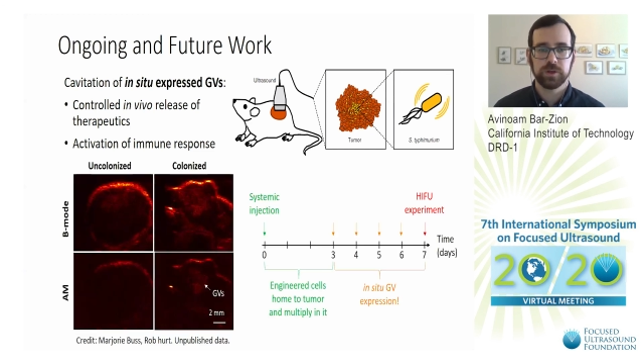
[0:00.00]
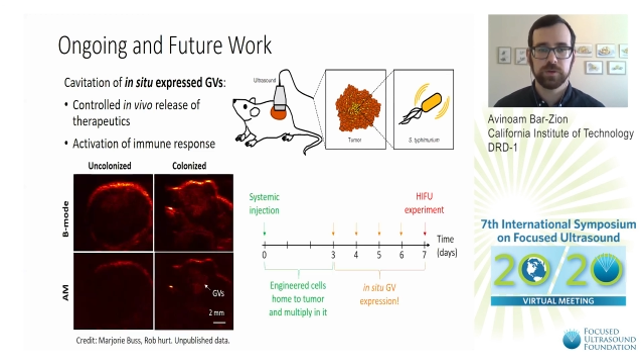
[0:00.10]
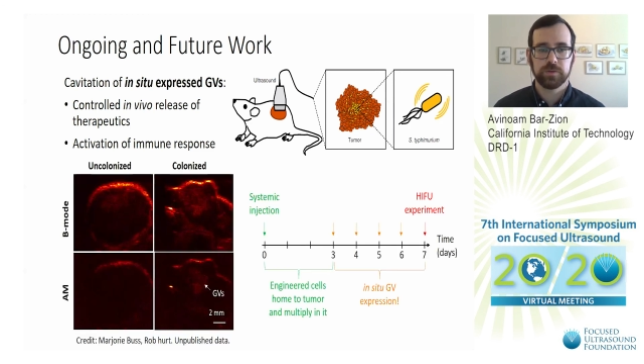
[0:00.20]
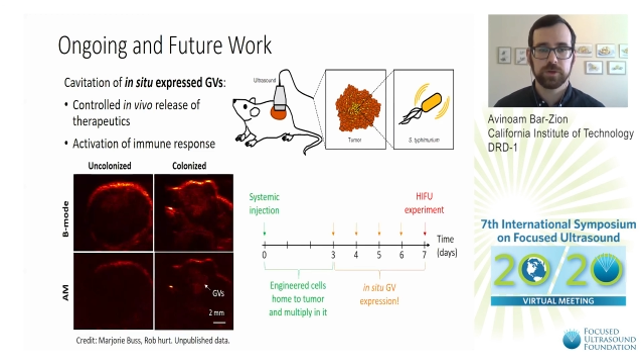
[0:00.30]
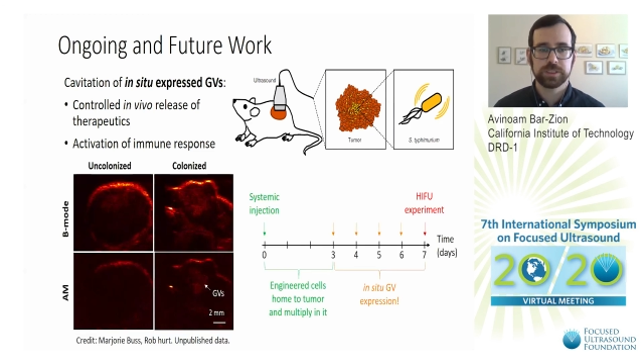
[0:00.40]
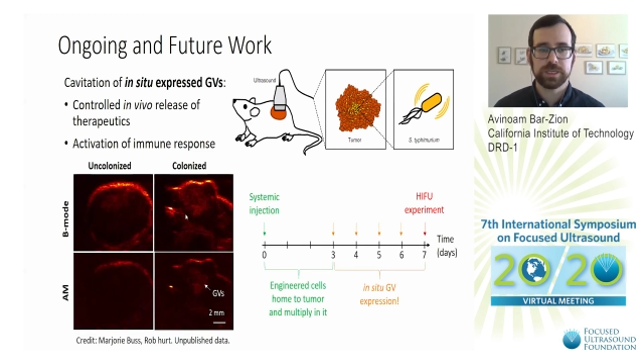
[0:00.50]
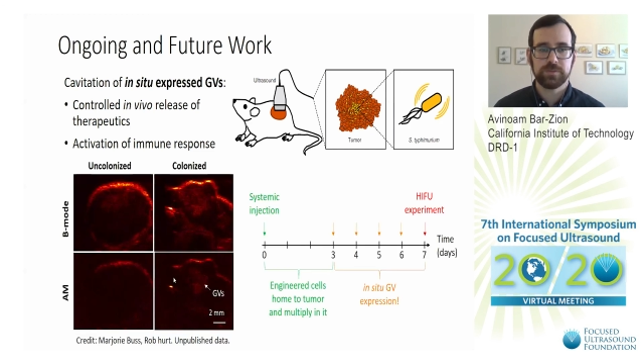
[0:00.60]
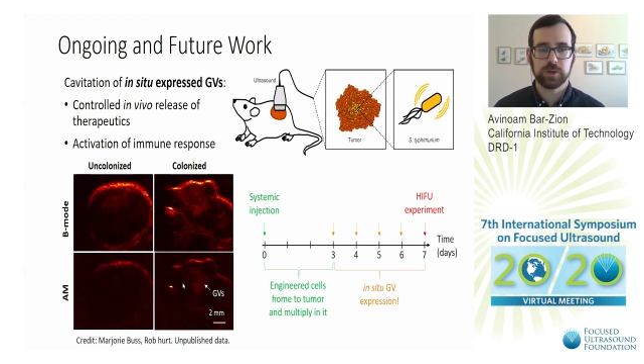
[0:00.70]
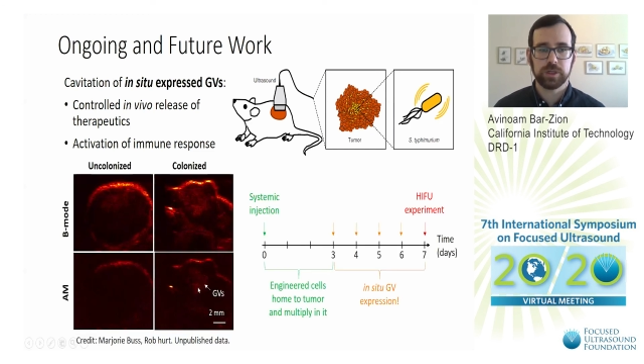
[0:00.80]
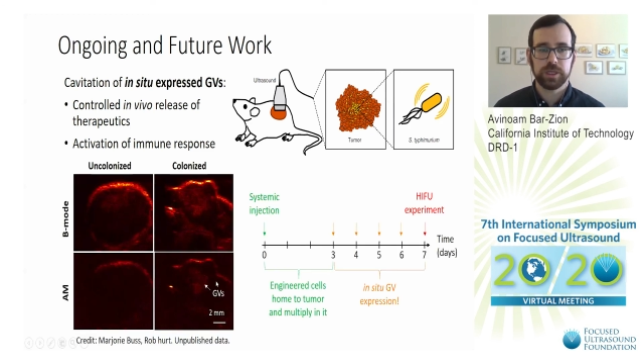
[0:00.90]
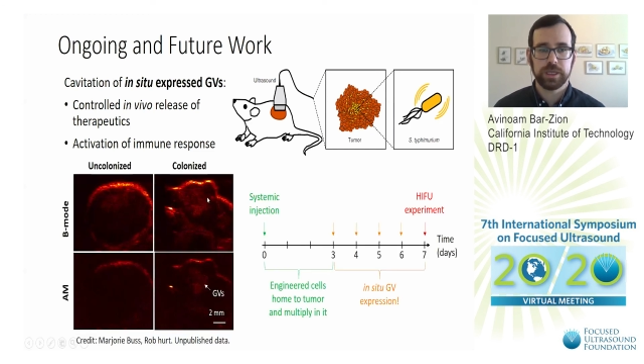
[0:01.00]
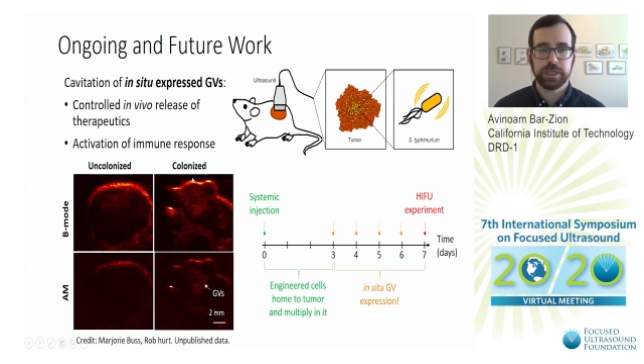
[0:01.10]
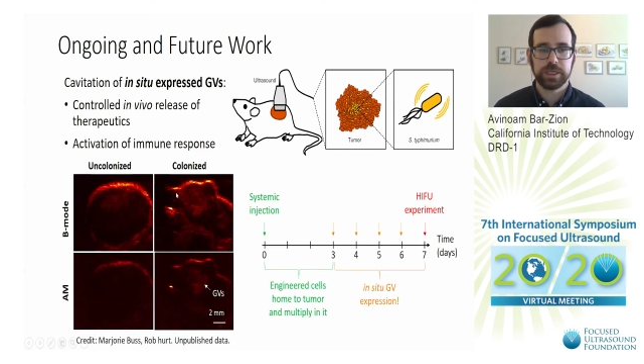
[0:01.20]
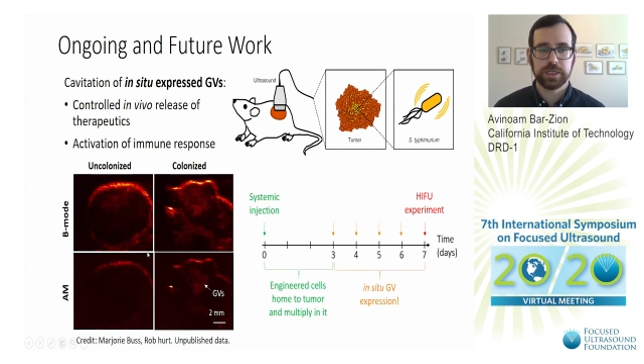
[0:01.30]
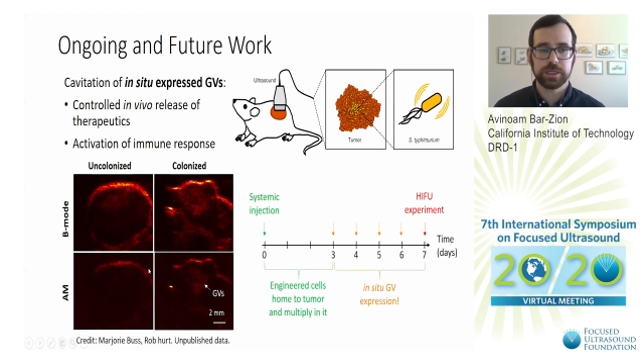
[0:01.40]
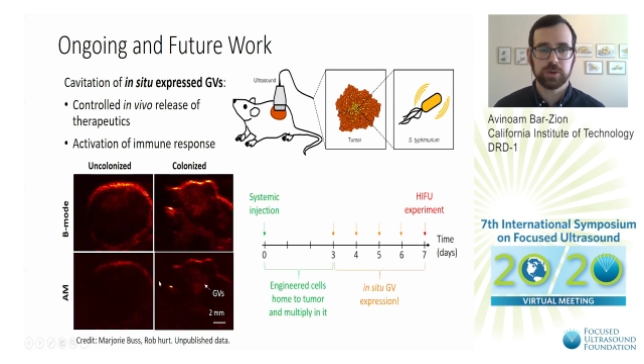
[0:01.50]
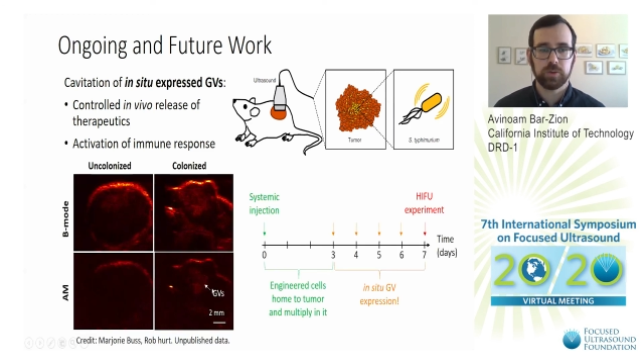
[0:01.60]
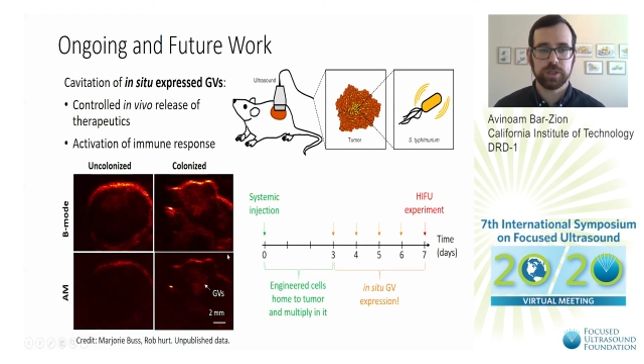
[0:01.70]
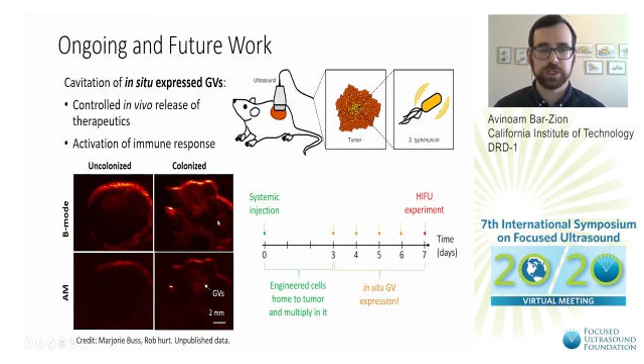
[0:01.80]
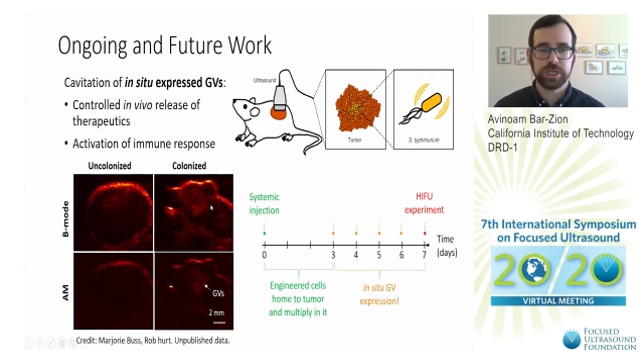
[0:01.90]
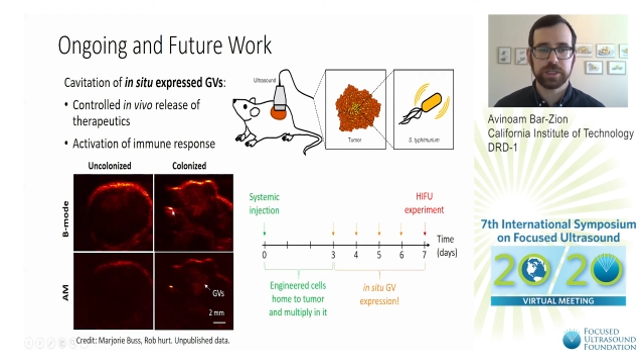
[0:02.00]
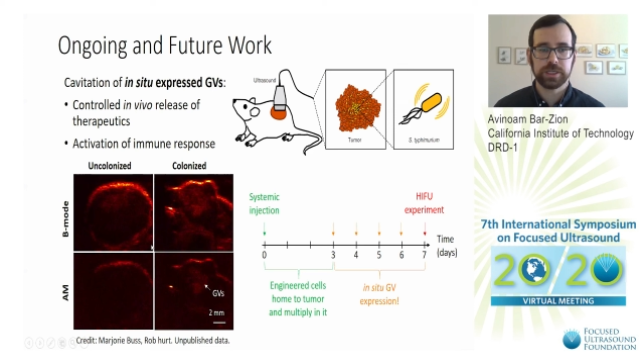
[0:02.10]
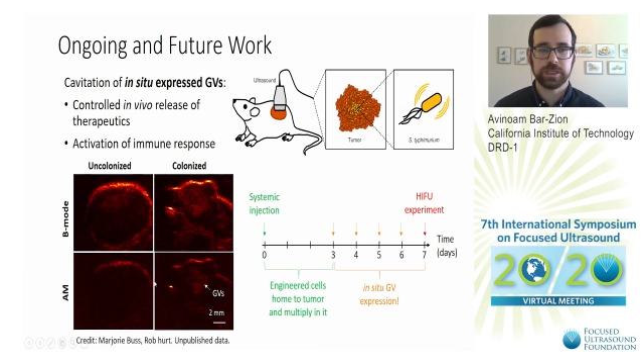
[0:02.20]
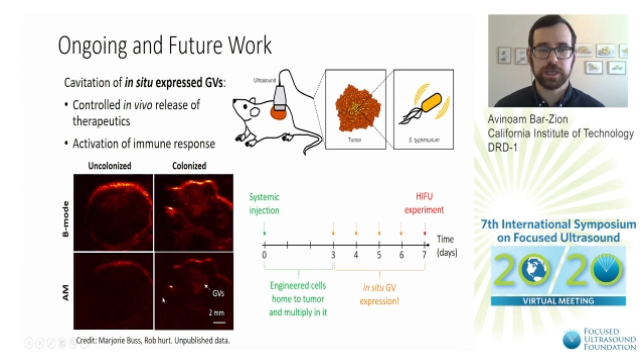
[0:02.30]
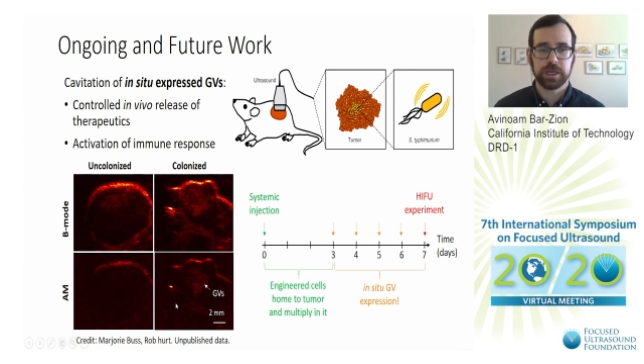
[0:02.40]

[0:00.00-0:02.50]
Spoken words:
For example, here we injected